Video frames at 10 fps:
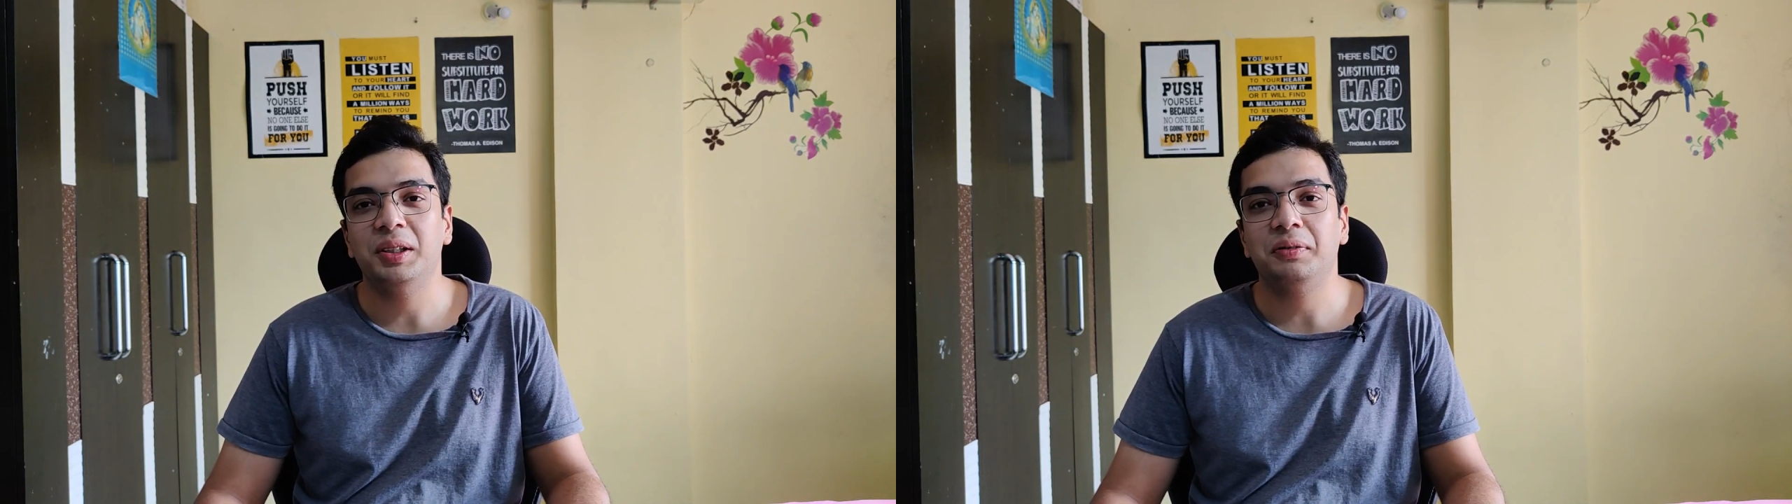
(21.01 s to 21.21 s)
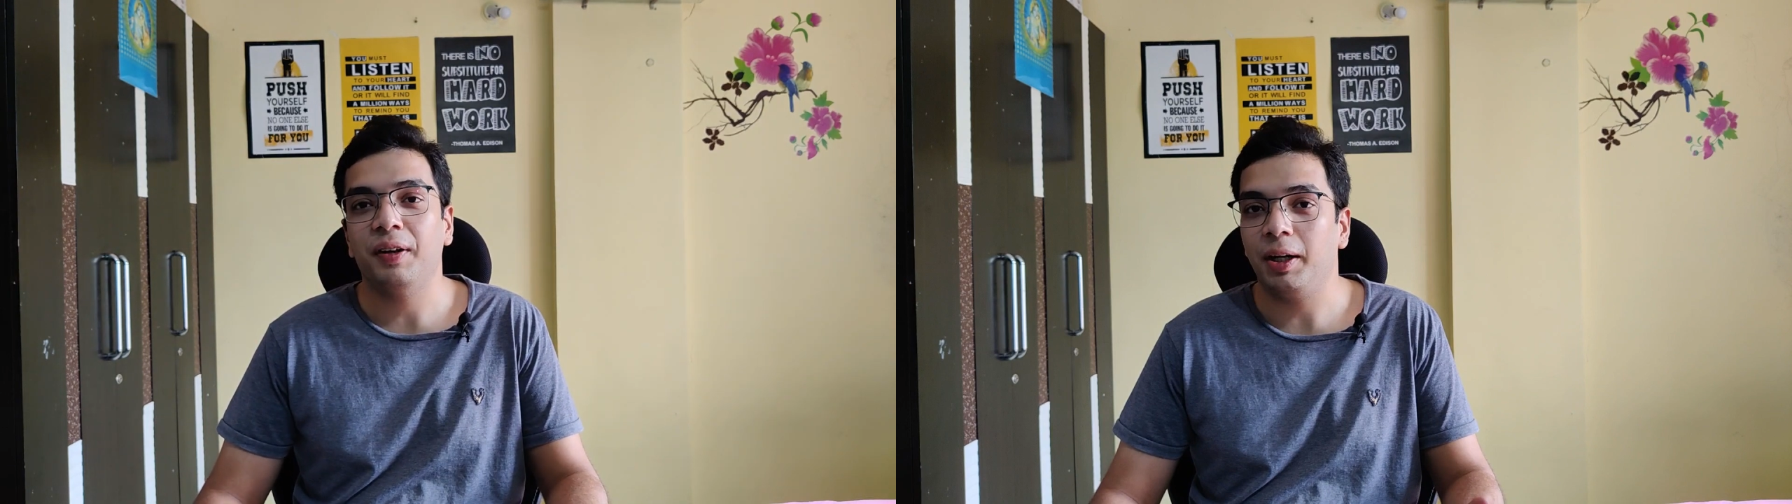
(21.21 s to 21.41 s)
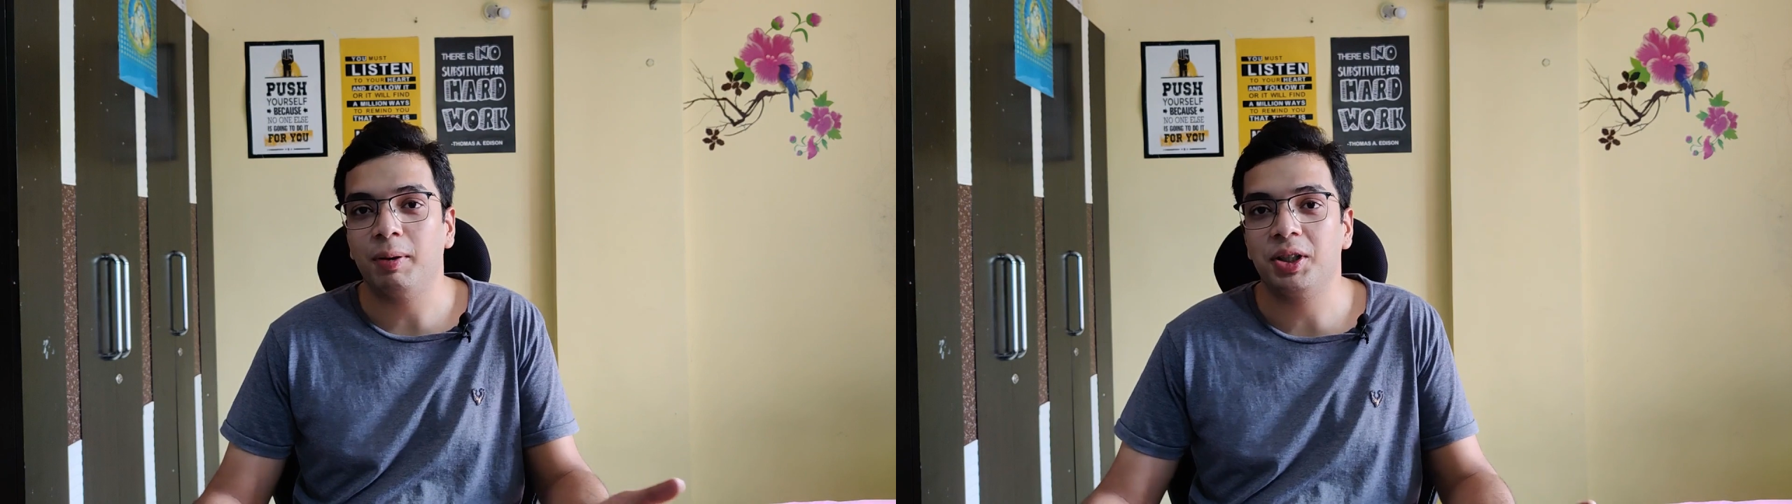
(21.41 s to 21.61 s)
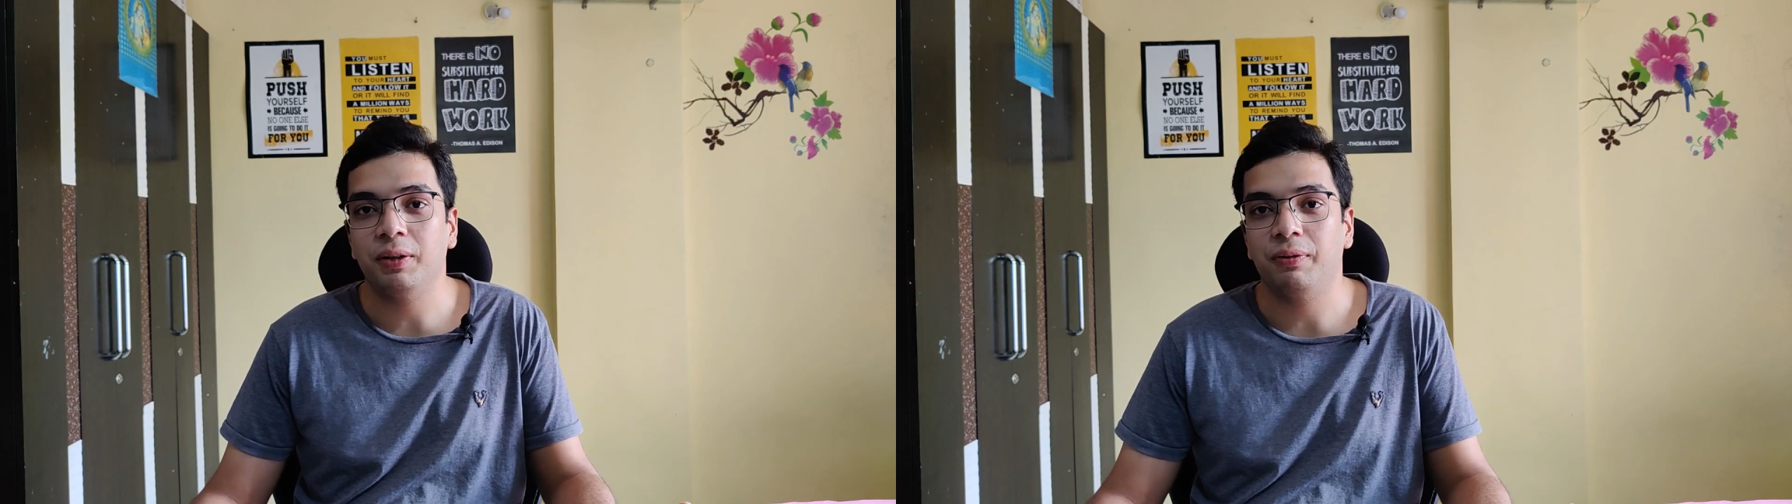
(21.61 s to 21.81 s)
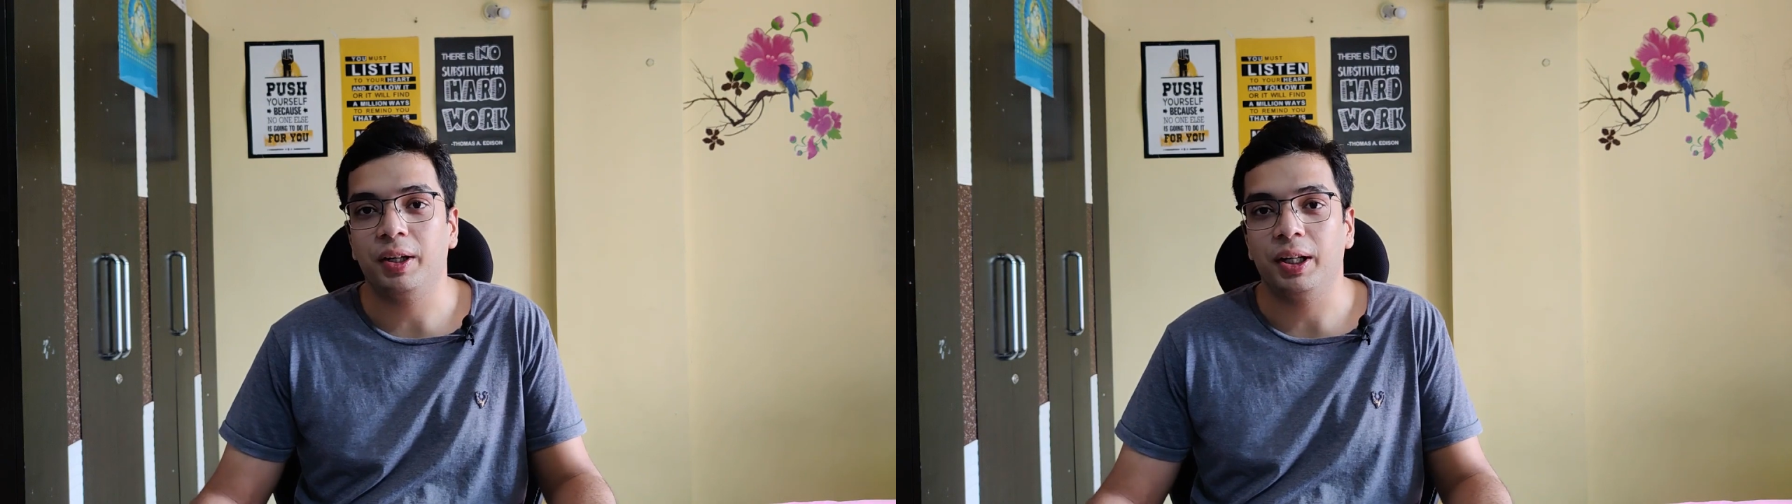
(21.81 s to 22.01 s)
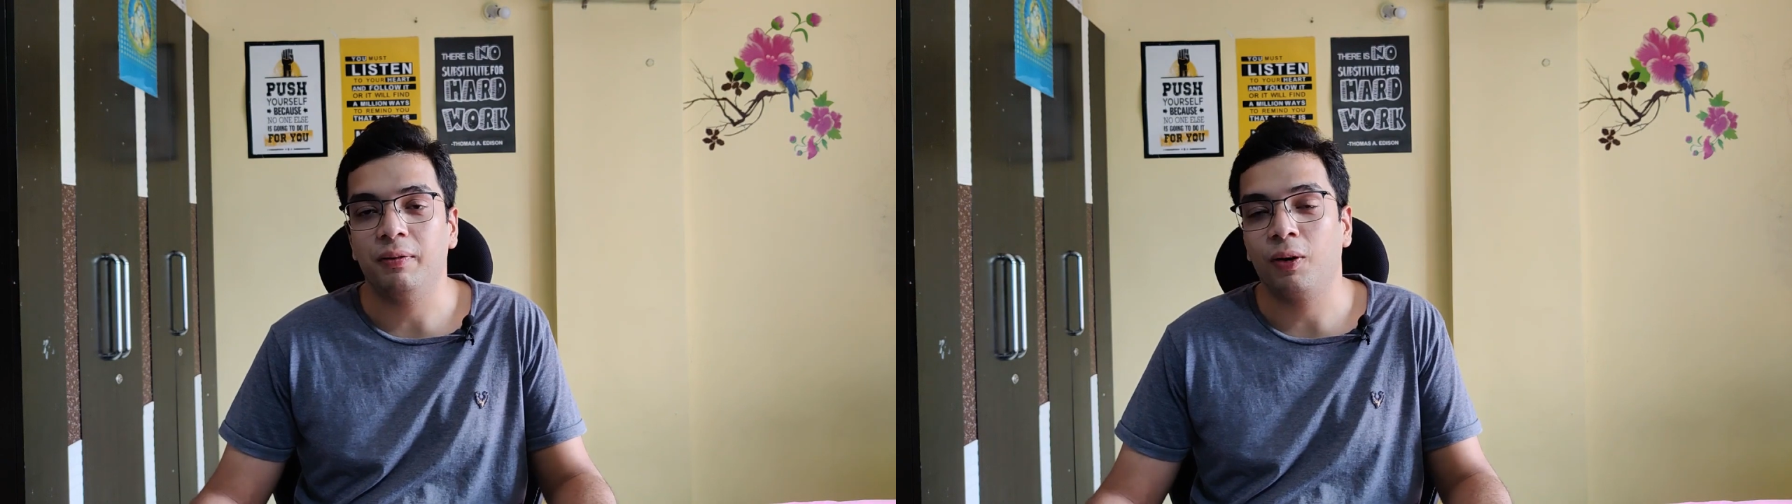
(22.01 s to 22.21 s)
is very much different